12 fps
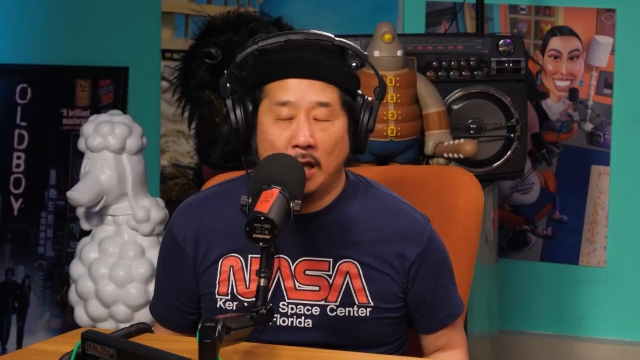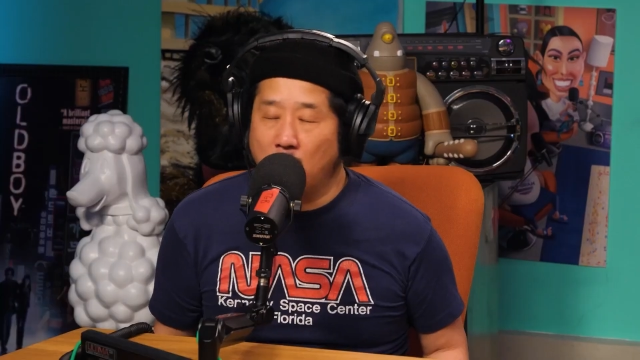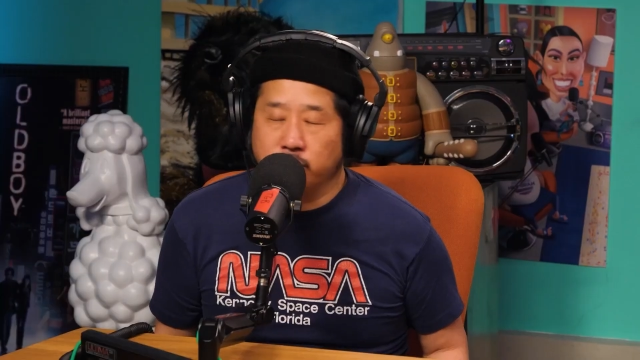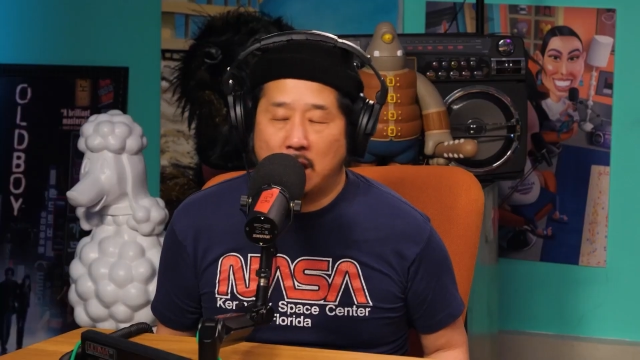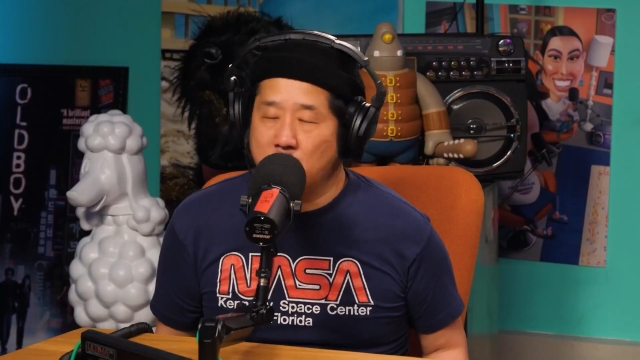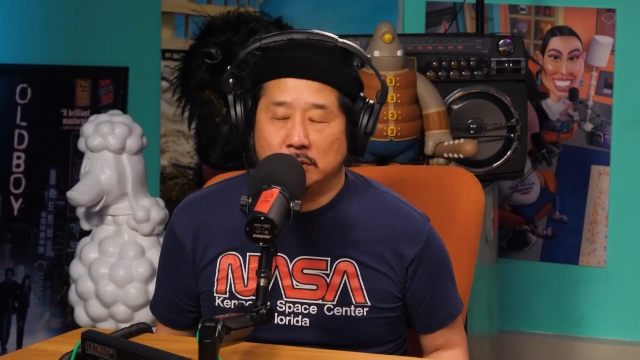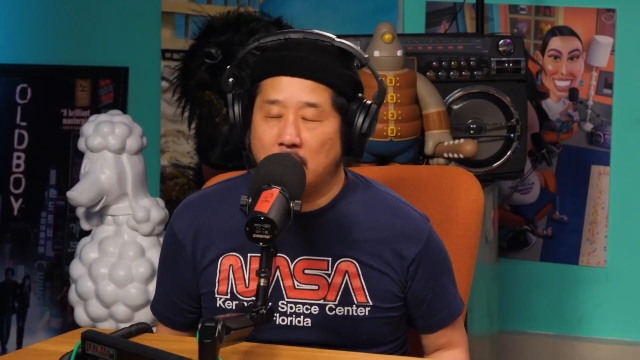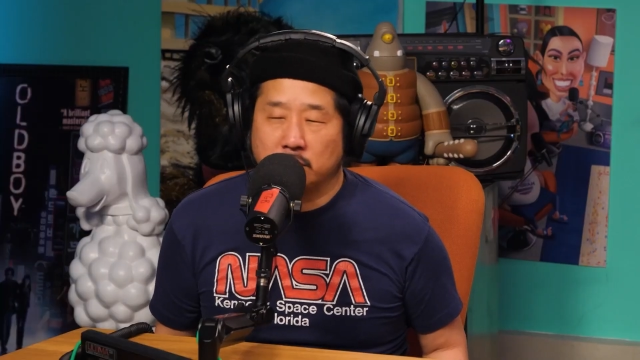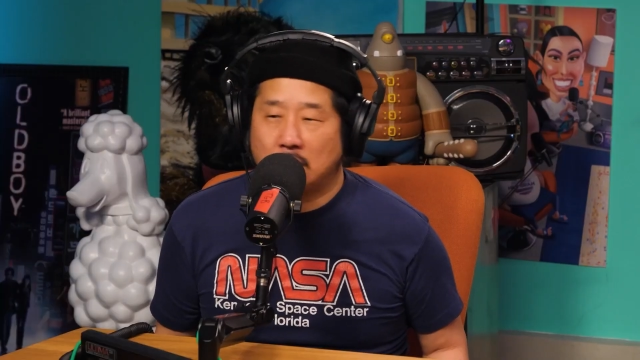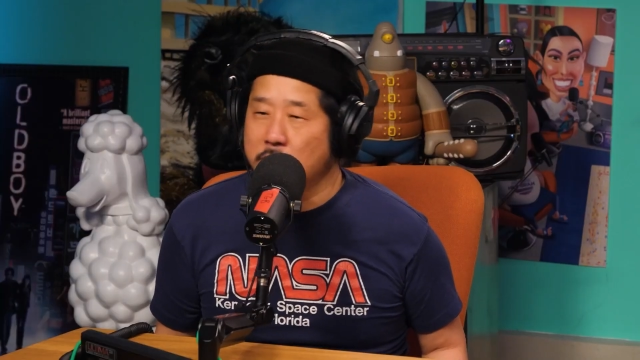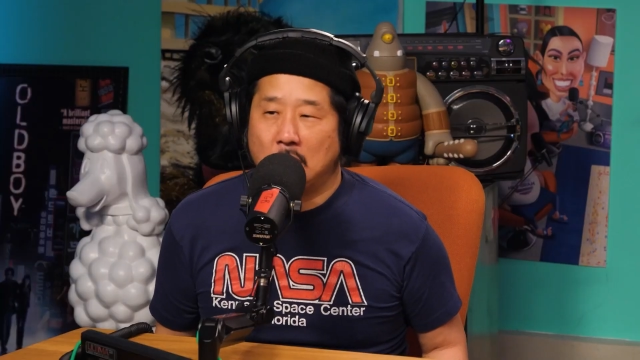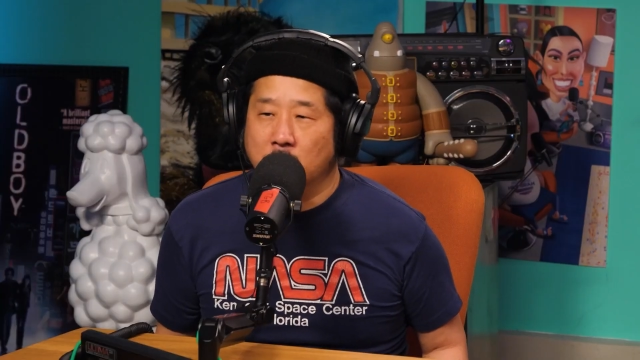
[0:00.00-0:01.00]
Speaker 1: No, mm. no, no,
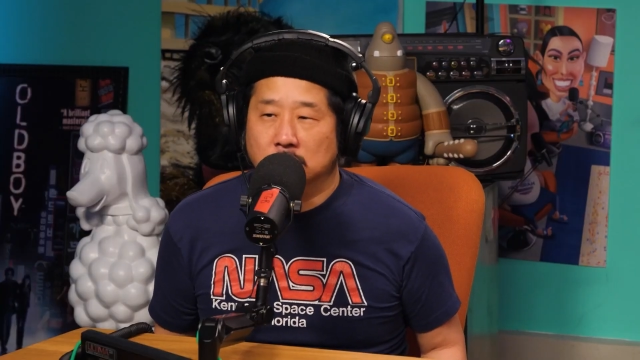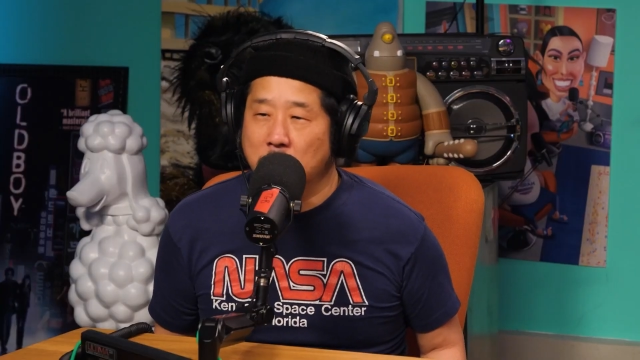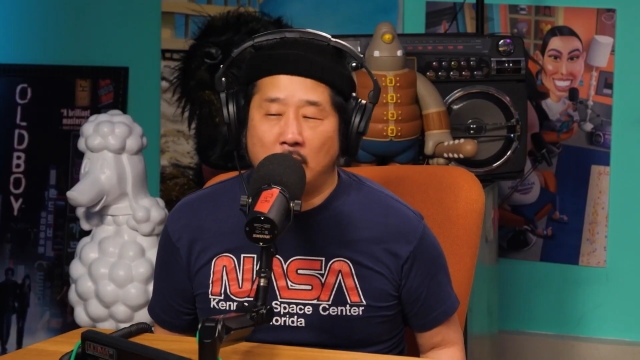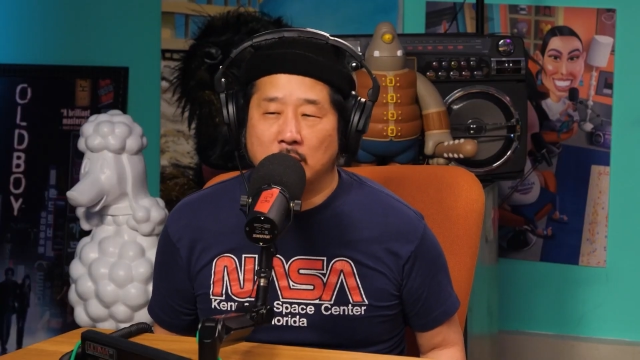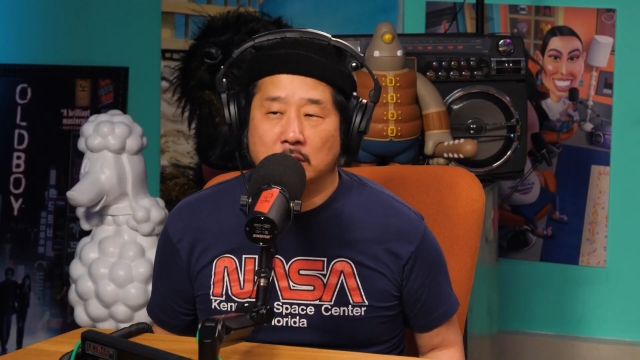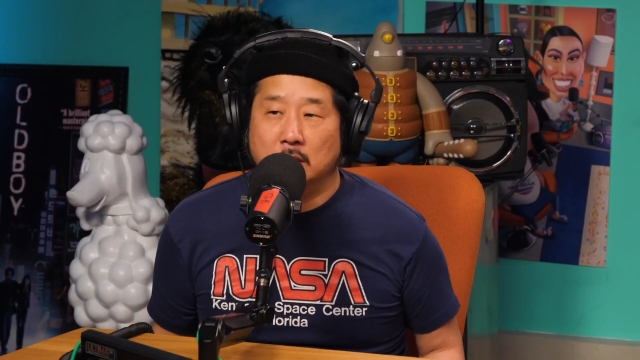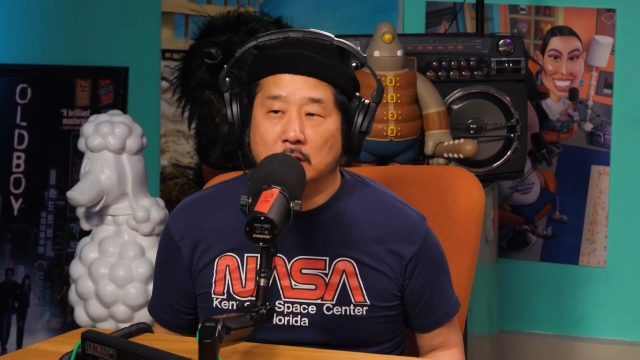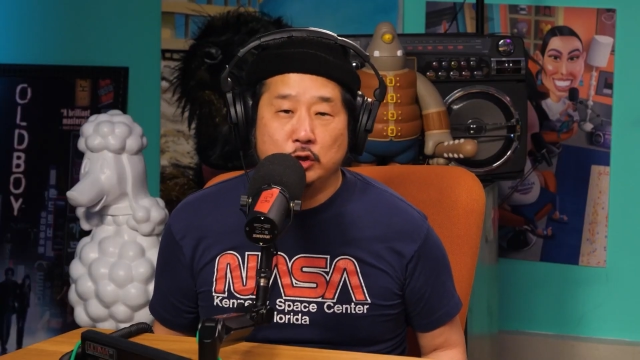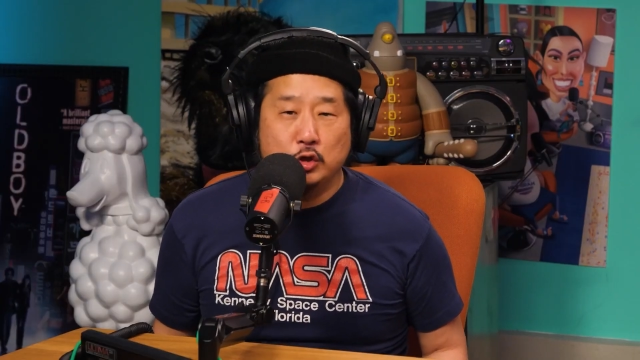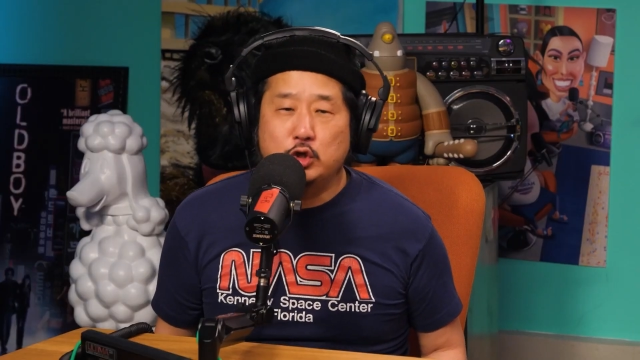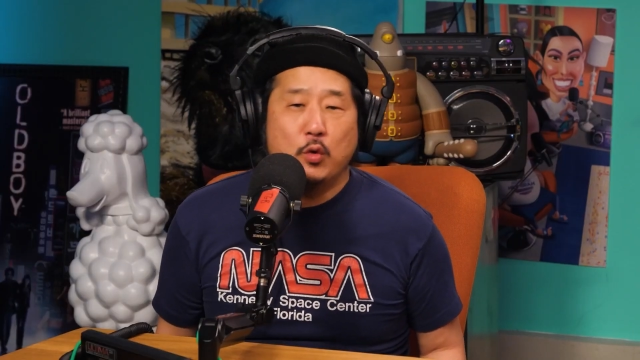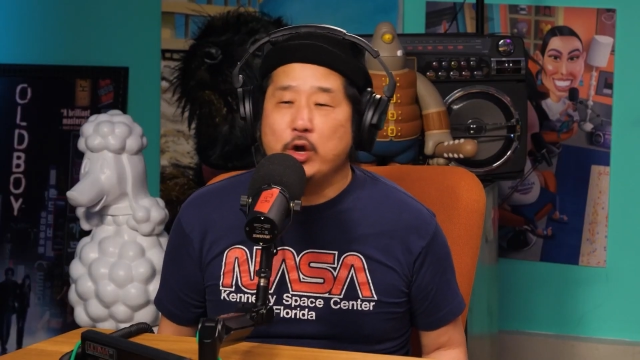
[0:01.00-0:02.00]
no, no, mm -hmm. no.
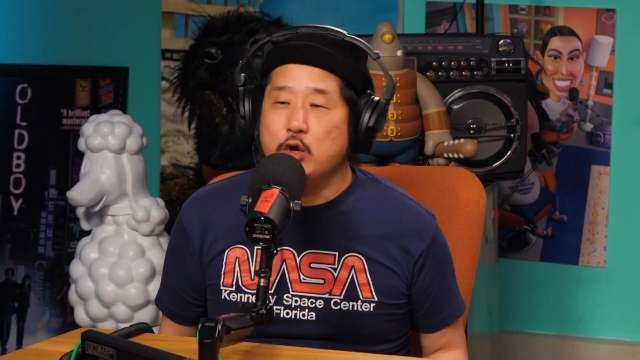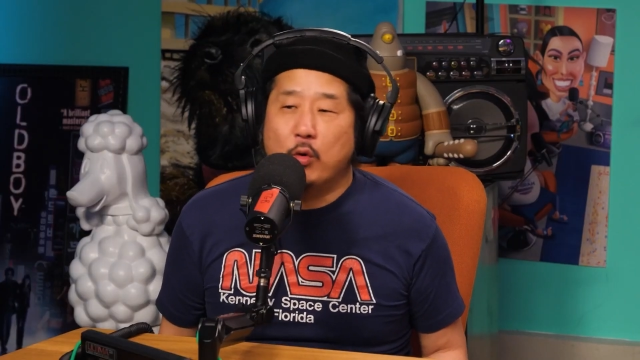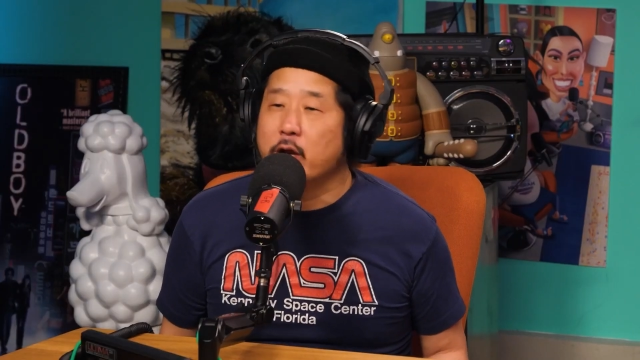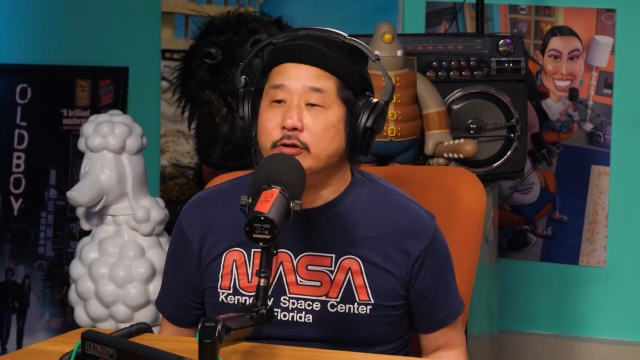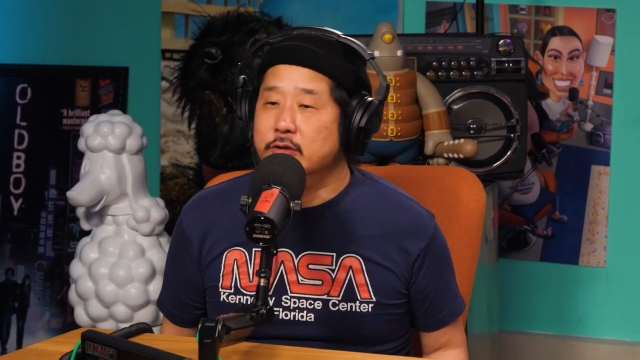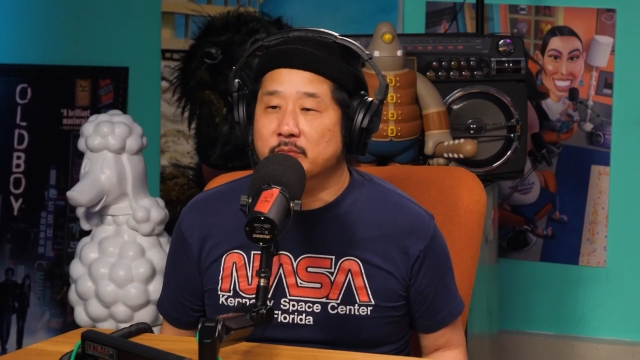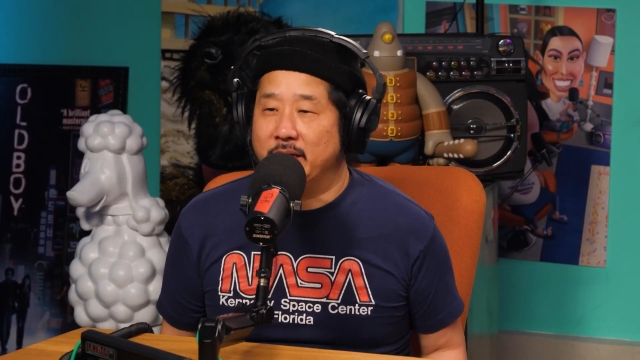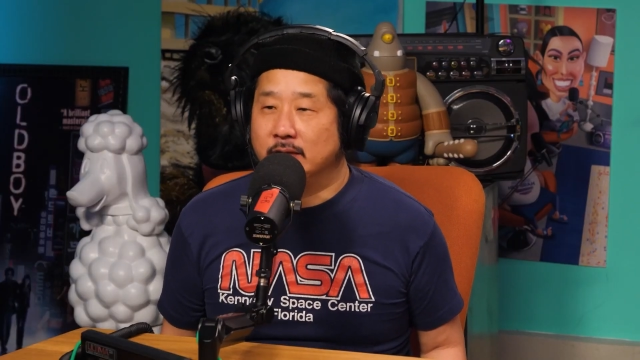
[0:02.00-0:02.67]
You do what you want to do,